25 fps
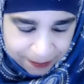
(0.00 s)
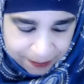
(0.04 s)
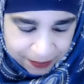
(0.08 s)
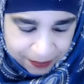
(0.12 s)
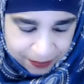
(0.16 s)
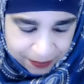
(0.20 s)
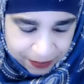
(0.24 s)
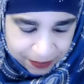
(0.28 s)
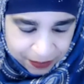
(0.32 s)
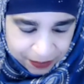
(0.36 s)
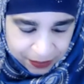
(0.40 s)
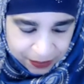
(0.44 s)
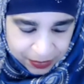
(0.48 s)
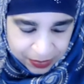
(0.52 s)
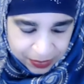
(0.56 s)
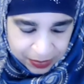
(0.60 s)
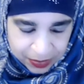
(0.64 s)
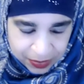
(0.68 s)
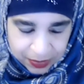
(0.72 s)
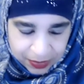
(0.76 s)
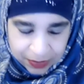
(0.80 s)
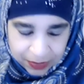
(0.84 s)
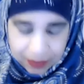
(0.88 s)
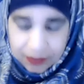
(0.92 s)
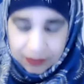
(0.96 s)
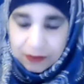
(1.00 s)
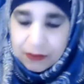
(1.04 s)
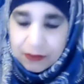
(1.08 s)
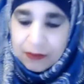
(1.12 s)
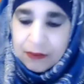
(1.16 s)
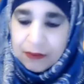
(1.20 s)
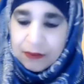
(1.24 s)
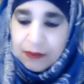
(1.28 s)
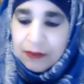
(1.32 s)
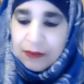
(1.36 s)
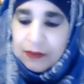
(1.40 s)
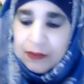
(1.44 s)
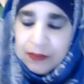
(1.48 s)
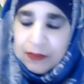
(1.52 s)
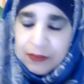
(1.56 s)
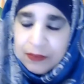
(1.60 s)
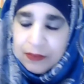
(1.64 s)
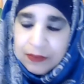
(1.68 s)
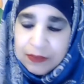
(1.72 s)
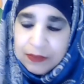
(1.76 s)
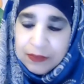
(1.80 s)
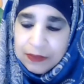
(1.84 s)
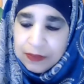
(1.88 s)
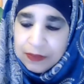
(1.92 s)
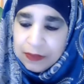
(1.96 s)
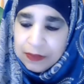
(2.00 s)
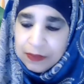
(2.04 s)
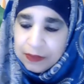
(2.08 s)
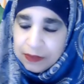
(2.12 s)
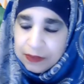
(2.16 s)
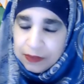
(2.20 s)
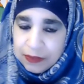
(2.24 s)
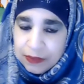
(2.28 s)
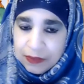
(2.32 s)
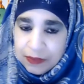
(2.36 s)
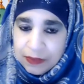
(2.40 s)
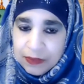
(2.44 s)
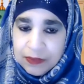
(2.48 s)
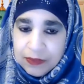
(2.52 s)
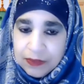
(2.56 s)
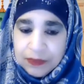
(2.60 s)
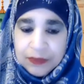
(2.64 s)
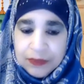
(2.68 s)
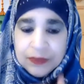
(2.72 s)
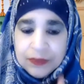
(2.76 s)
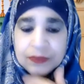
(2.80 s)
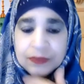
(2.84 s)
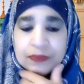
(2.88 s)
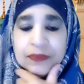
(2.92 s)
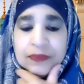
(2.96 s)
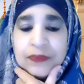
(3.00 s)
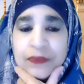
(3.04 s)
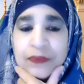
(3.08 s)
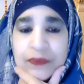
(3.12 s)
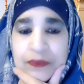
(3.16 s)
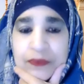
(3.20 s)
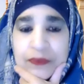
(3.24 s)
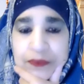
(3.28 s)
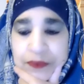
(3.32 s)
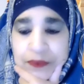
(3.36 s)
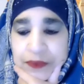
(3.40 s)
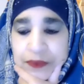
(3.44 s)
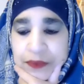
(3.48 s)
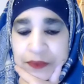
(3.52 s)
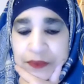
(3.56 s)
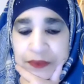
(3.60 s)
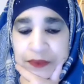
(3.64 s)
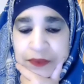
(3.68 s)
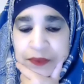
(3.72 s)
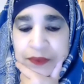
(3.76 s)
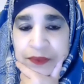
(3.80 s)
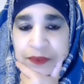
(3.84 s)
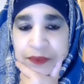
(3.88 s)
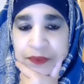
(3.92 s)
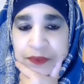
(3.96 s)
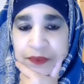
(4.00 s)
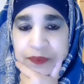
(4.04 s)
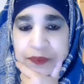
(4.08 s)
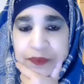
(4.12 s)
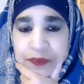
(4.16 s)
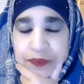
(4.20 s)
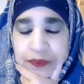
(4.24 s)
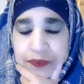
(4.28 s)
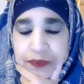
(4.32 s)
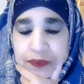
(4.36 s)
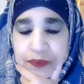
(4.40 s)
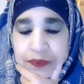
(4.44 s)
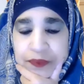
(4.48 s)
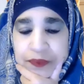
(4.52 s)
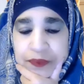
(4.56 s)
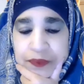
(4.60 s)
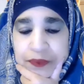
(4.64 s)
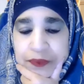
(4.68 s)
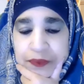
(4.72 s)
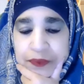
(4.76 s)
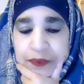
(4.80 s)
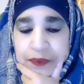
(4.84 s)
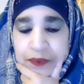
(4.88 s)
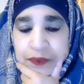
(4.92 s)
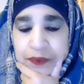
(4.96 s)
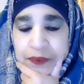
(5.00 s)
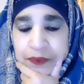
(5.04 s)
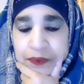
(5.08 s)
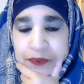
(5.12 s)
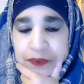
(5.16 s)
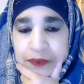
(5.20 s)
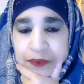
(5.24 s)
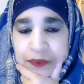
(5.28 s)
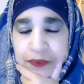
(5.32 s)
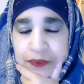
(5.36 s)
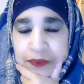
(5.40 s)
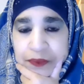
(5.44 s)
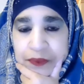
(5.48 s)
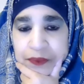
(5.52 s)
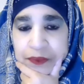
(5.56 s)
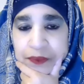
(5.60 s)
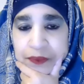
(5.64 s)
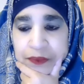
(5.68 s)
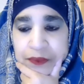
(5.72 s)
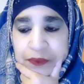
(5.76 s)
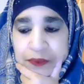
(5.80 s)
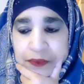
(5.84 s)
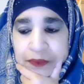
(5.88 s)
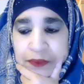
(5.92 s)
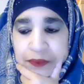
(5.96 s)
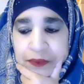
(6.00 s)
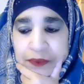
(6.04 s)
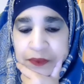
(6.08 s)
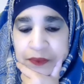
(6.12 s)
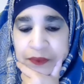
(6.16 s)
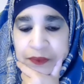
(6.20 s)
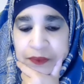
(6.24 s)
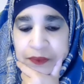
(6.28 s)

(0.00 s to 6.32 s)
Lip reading: It keeps your mind out of doing stuff that's not gonna please Allah.